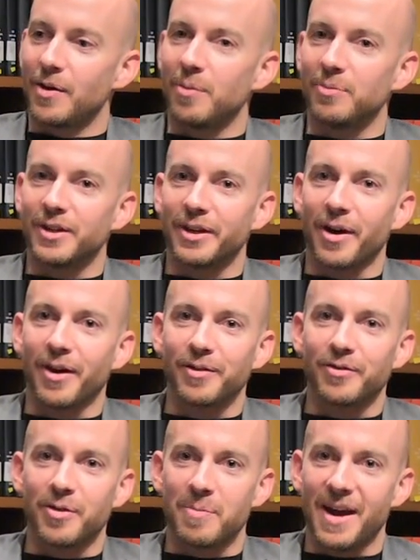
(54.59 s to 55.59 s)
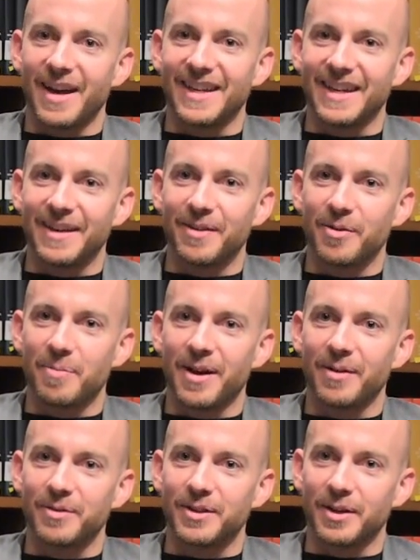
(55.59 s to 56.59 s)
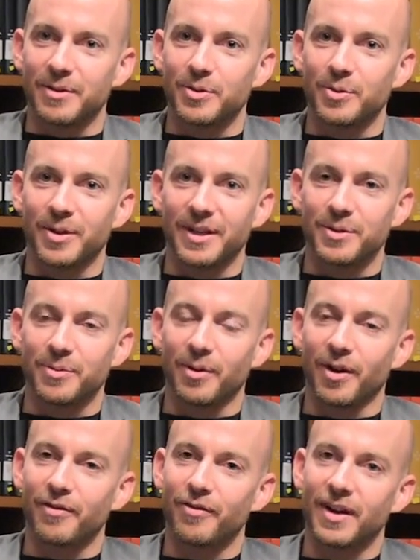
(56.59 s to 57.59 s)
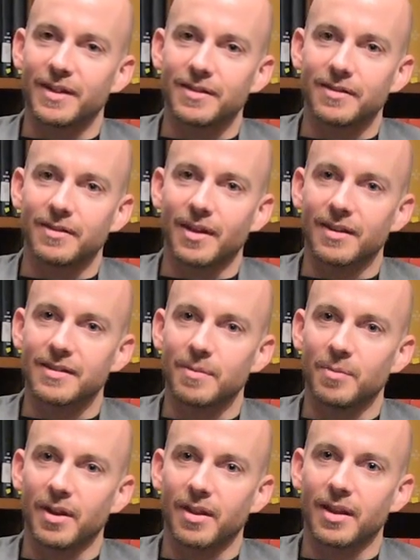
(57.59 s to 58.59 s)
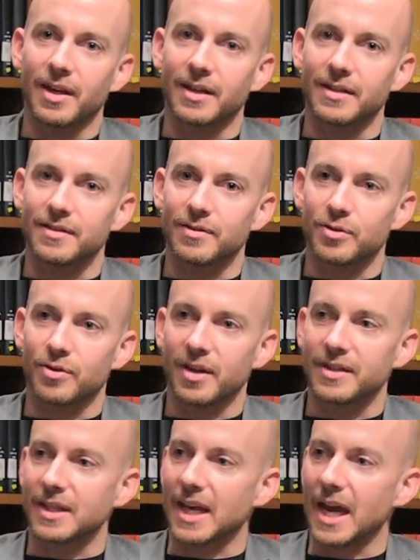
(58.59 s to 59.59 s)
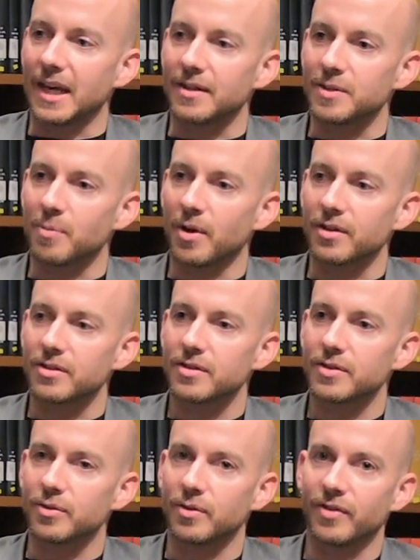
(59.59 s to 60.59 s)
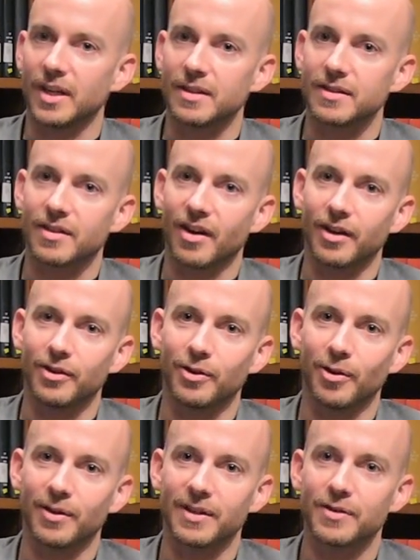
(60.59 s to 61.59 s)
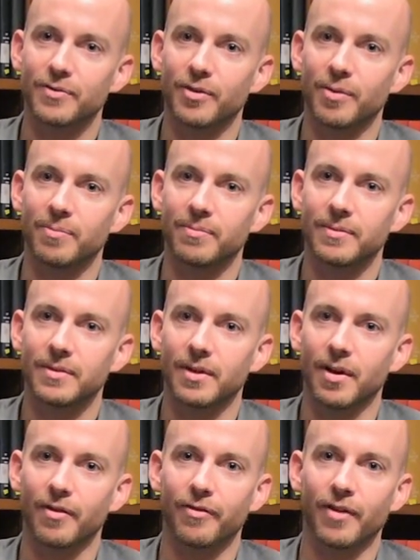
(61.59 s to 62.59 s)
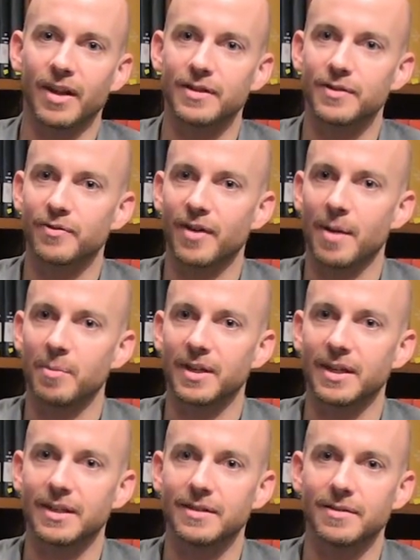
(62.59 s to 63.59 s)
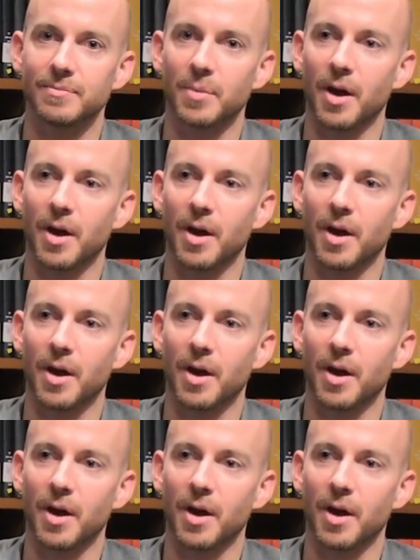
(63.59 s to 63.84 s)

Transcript: ummed and ahed for about a year about you know talking to all our friends who'd done similar things and tried to gain as much sort of insight and knowledge from our friends, families, and